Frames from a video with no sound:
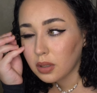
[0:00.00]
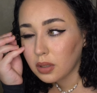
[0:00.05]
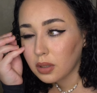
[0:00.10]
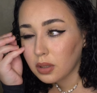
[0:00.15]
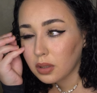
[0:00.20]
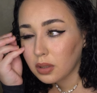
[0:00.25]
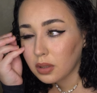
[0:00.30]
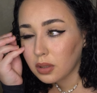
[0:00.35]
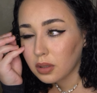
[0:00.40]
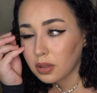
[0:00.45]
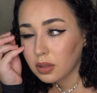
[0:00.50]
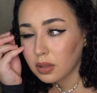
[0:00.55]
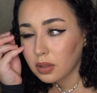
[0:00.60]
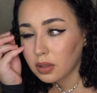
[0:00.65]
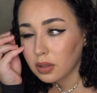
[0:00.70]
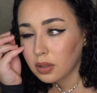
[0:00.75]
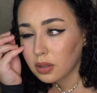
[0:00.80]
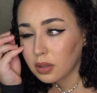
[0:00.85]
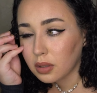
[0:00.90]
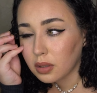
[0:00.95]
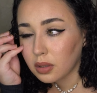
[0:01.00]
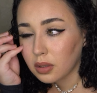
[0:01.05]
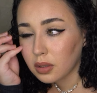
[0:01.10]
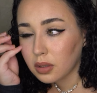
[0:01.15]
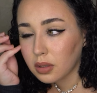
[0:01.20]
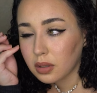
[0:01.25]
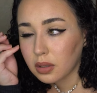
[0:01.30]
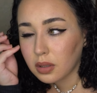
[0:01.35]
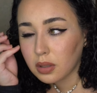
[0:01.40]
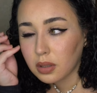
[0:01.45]

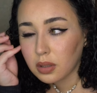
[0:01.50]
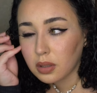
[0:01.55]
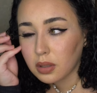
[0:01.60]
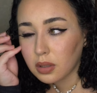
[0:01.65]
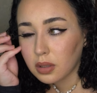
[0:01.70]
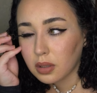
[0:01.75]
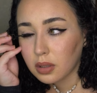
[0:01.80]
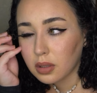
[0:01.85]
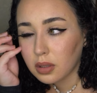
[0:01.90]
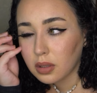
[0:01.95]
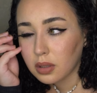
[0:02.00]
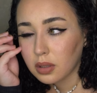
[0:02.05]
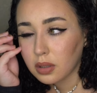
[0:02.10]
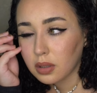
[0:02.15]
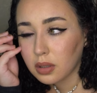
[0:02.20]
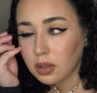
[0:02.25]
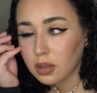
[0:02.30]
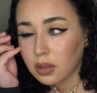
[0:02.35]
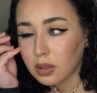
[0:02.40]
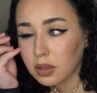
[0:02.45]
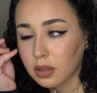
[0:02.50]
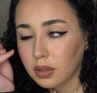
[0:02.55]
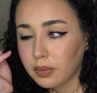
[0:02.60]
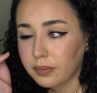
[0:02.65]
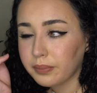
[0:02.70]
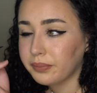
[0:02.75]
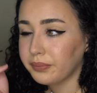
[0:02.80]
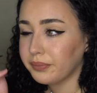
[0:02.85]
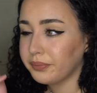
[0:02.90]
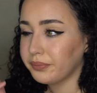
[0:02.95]

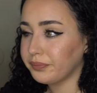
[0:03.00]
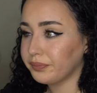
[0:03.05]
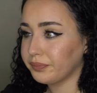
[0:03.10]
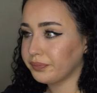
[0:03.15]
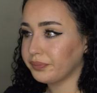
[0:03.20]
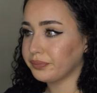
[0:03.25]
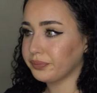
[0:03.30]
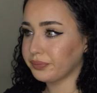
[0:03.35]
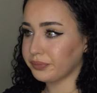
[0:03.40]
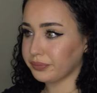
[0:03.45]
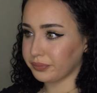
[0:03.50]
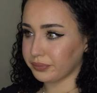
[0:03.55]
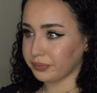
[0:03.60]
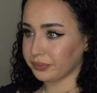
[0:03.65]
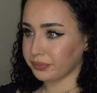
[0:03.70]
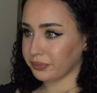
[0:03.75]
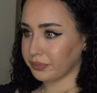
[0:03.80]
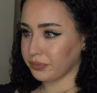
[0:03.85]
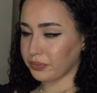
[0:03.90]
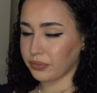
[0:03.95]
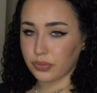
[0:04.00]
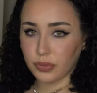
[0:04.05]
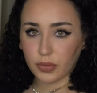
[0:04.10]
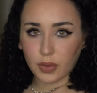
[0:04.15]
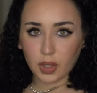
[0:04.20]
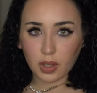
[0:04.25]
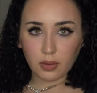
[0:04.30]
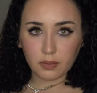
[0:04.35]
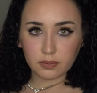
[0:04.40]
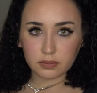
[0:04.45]

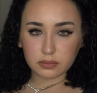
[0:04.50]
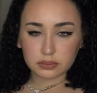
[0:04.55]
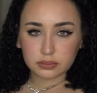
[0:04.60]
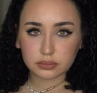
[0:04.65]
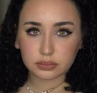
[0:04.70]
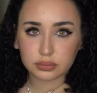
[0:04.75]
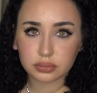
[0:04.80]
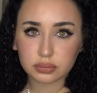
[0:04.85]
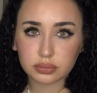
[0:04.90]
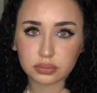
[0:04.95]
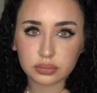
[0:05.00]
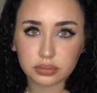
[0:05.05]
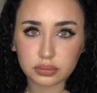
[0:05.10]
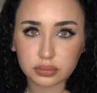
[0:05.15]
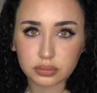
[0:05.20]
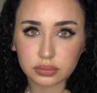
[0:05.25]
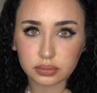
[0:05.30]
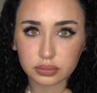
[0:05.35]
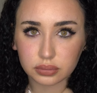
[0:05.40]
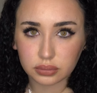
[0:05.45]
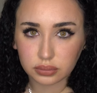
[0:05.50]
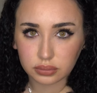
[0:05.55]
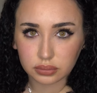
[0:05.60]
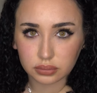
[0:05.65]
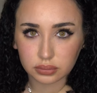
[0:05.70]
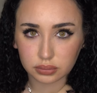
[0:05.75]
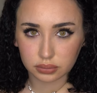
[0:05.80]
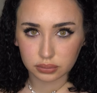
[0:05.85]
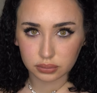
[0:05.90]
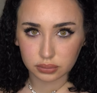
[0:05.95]

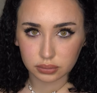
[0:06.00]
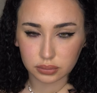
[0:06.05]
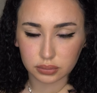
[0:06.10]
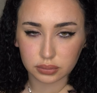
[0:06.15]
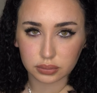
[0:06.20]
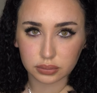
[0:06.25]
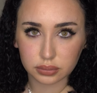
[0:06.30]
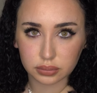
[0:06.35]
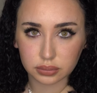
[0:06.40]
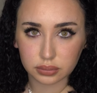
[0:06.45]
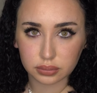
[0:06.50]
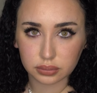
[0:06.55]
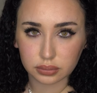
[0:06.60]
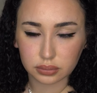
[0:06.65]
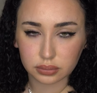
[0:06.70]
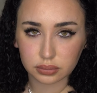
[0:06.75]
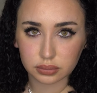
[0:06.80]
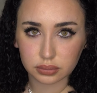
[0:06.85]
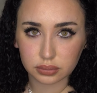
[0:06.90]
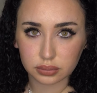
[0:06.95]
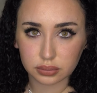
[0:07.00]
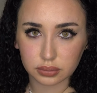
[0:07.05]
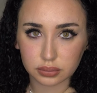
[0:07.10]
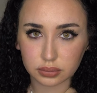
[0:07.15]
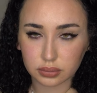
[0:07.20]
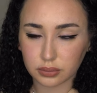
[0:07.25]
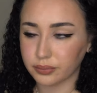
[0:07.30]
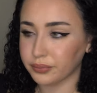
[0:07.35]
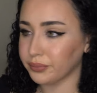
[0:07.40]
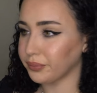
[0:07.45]

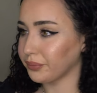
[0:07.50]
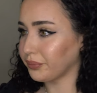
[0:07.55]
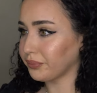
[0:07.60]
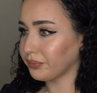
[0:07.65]
No one is speaking in this clip.